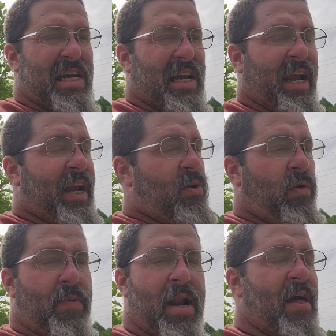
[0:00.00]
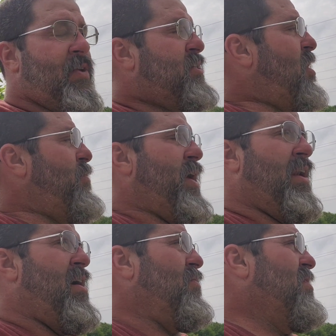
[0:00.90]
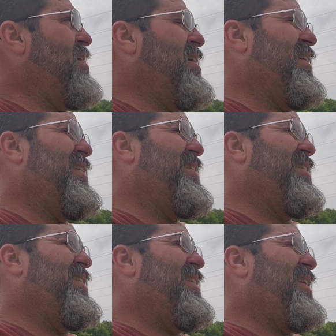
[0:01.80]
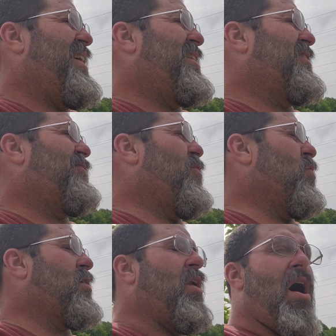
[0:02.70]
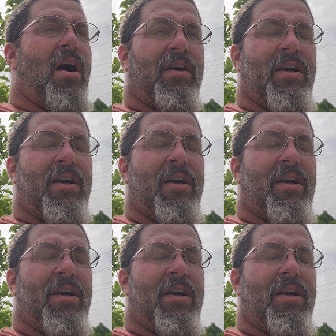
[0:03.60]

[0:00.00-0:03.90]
and we've been at this all day long. It is 4 o'clock.